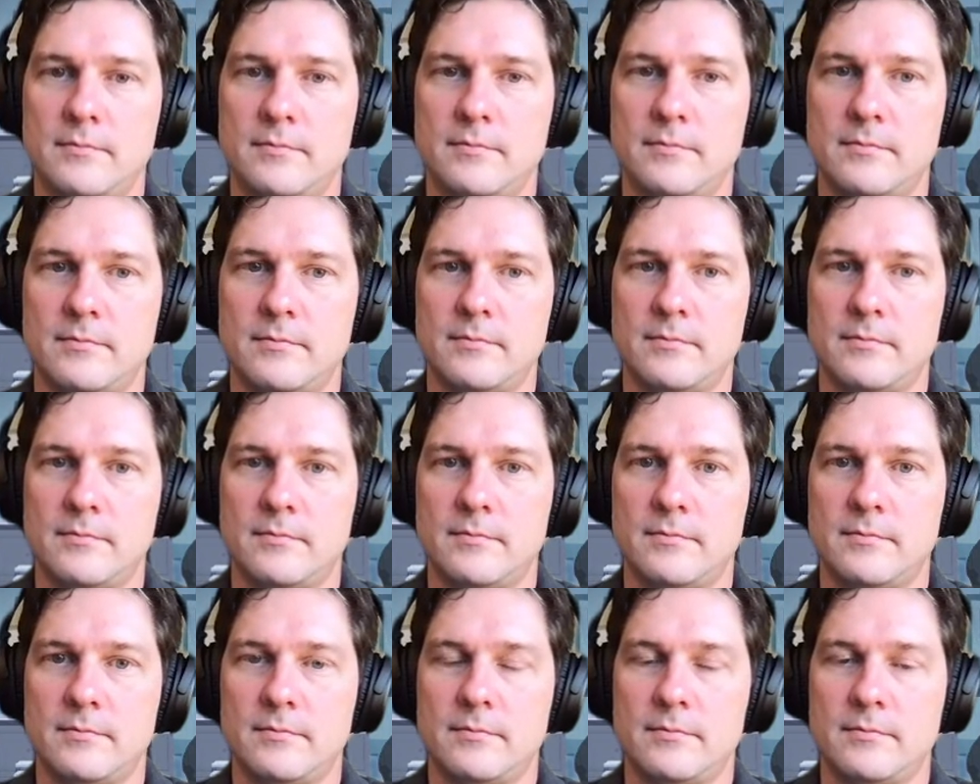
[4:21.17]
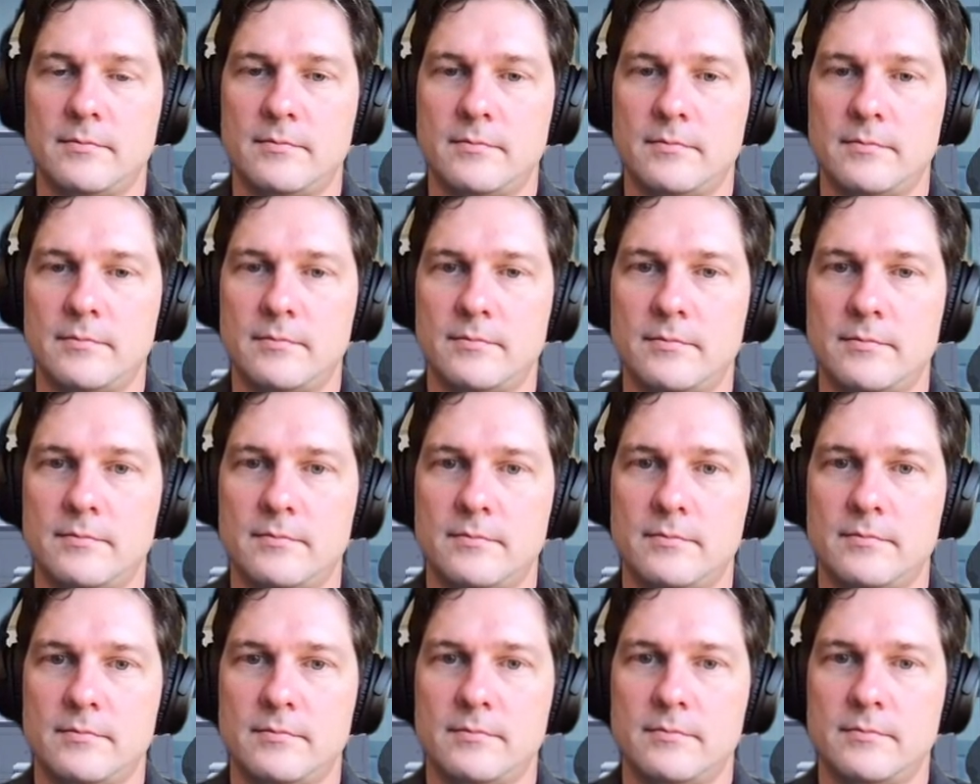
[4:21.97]

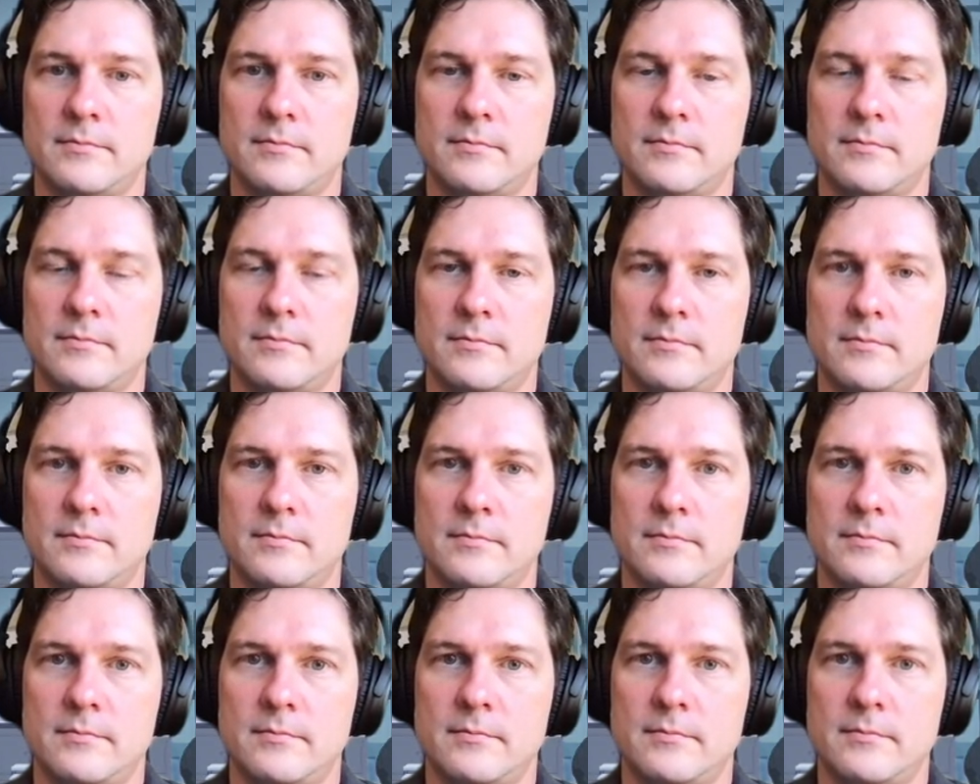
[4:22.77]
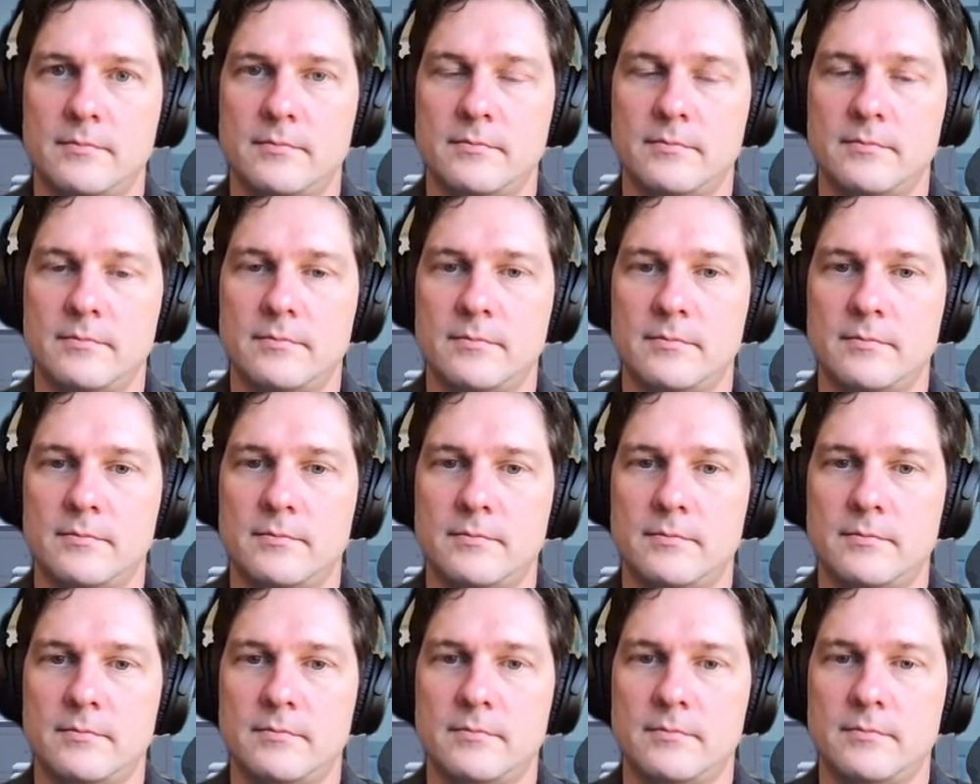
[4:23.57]

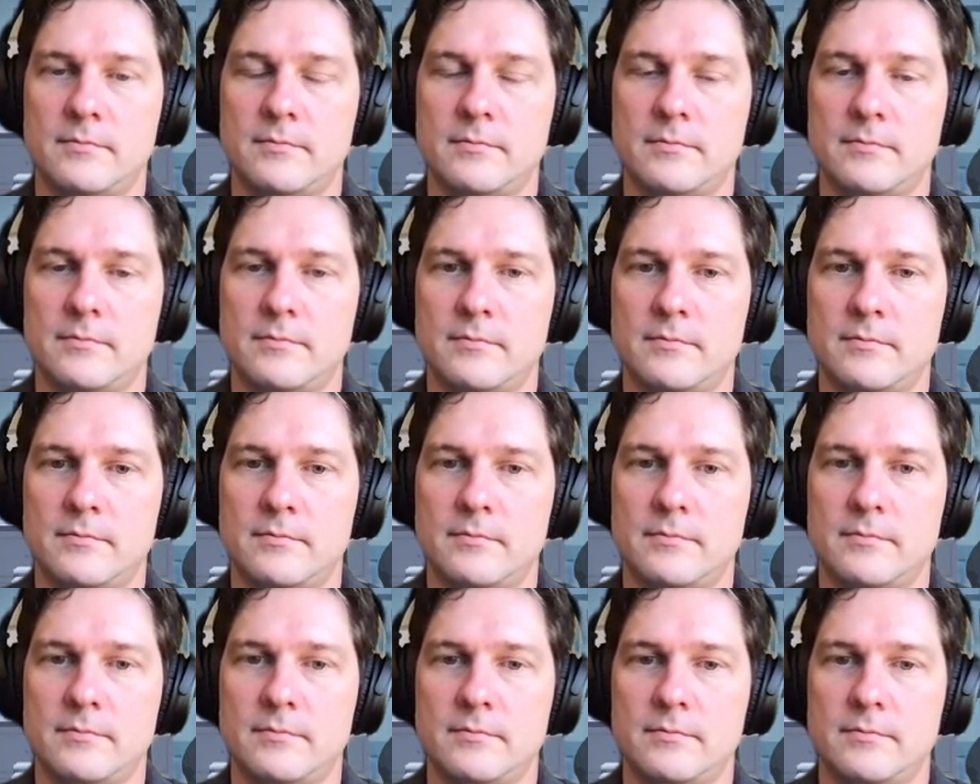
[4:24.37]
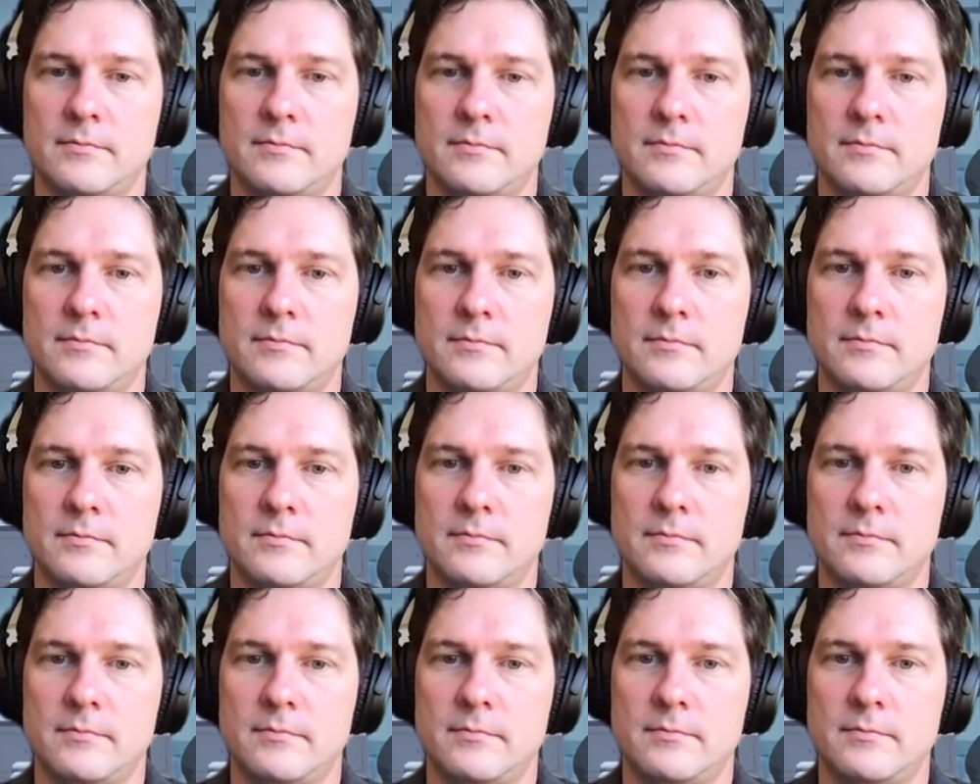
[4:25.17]

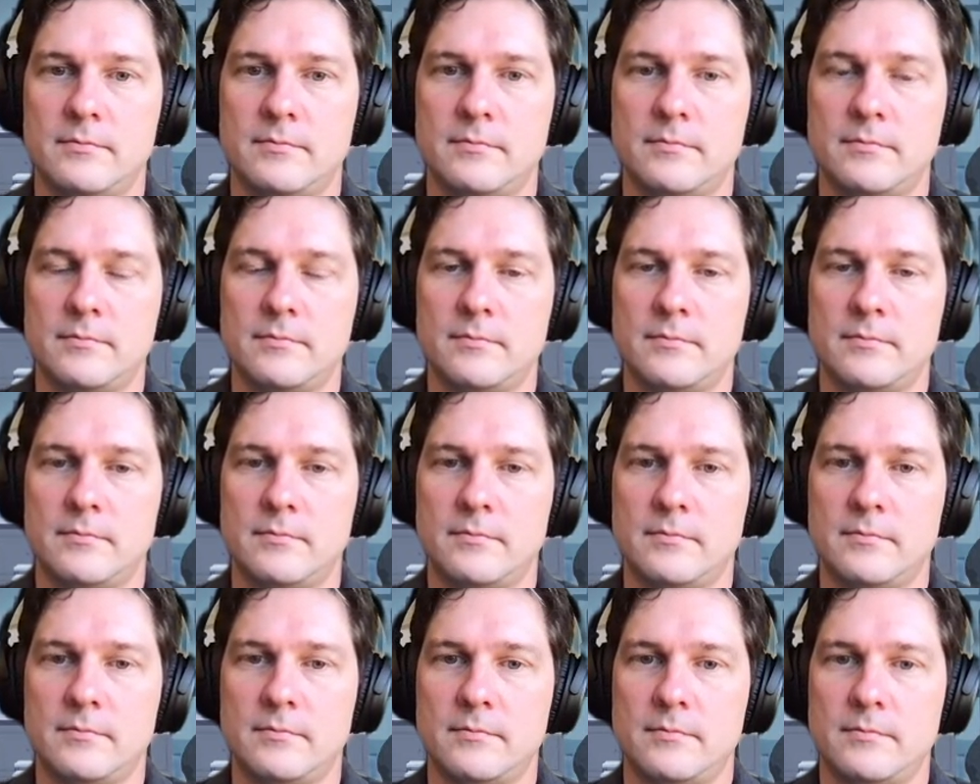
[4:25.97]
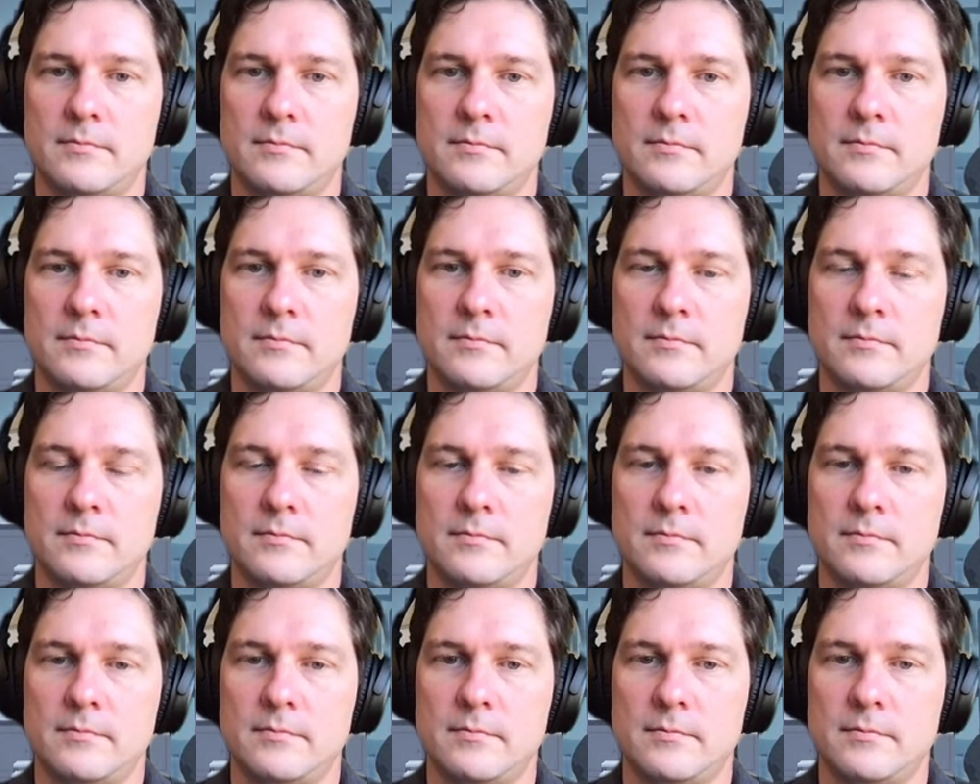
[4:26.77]

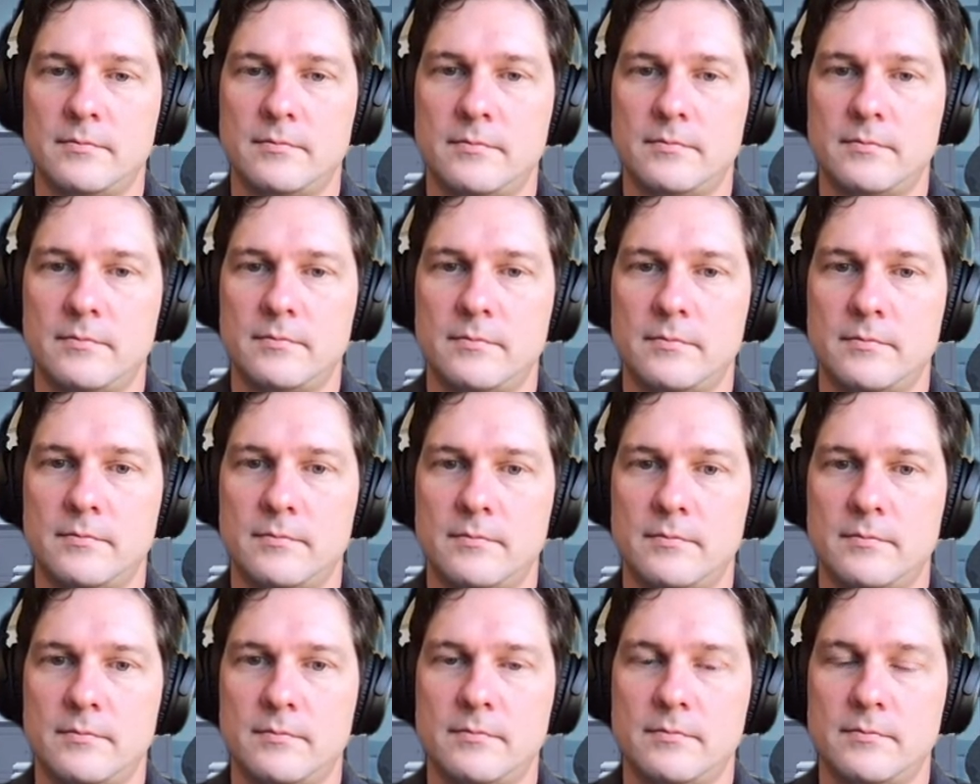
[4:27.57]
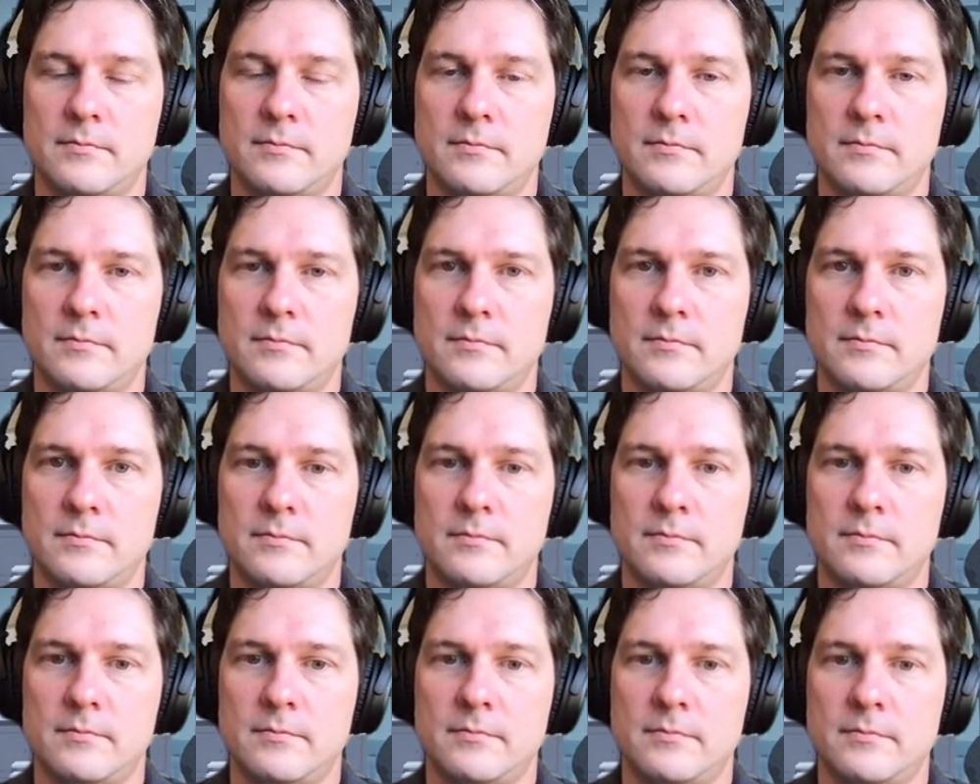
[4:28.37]
(silent)